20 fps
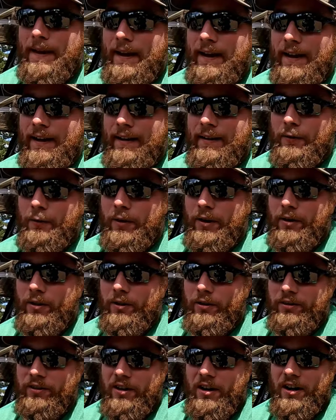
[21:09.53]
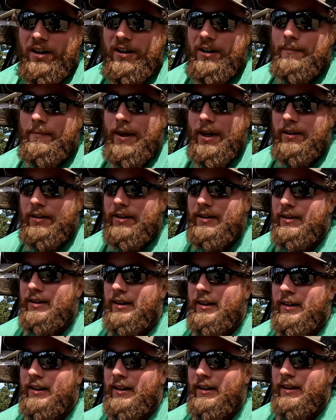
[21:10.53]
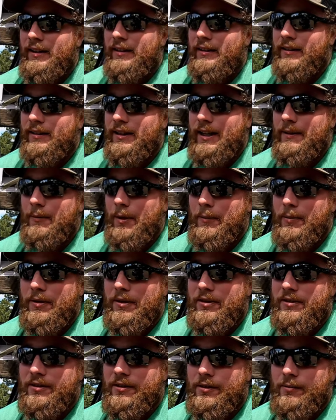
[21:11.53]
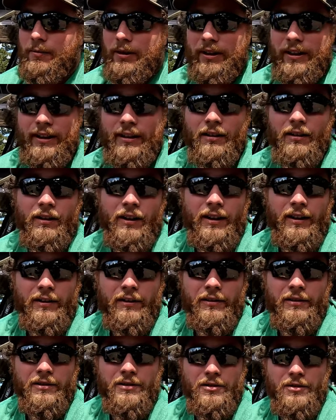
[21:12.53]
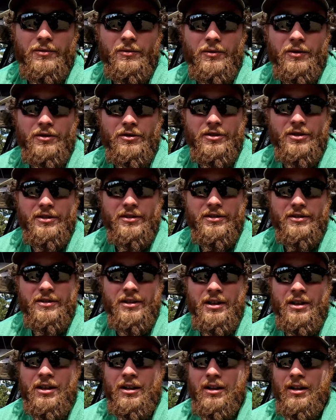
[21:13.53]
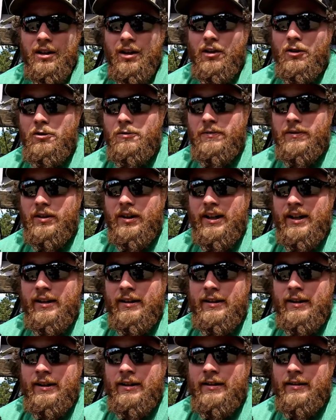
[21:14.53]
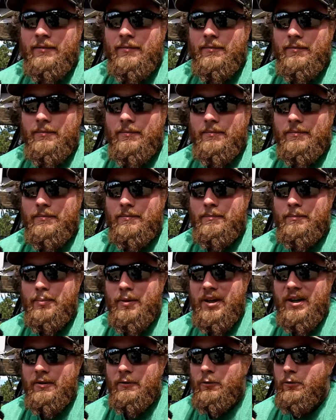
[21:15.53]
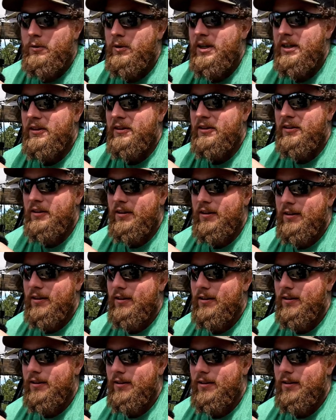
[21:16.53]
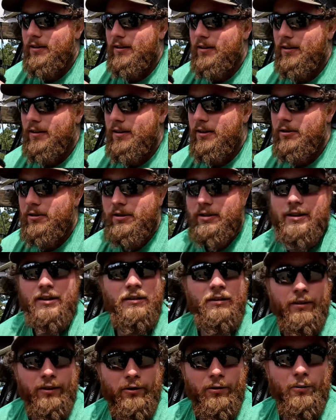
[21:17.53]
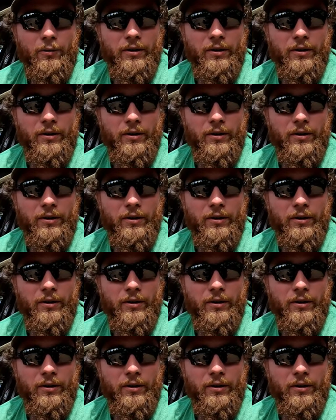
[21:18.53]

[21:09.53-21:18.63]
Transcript: and we were all talking about it and came up with the term Little Landers, which is overlanding, but with your little